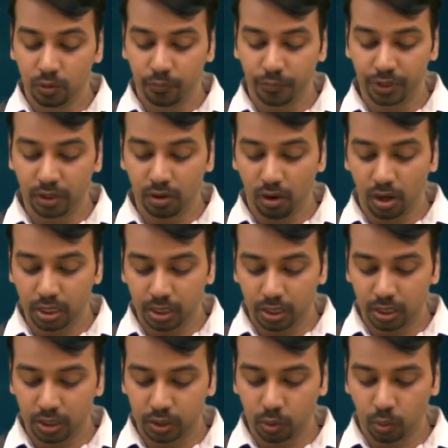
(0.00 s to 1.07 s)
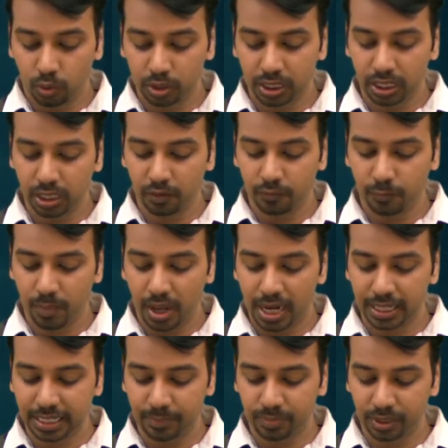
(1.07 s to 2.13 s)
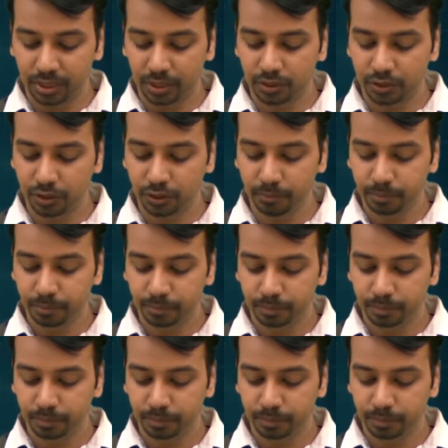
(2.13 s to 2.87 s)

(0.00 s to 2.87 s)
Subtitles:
We got a total of marked application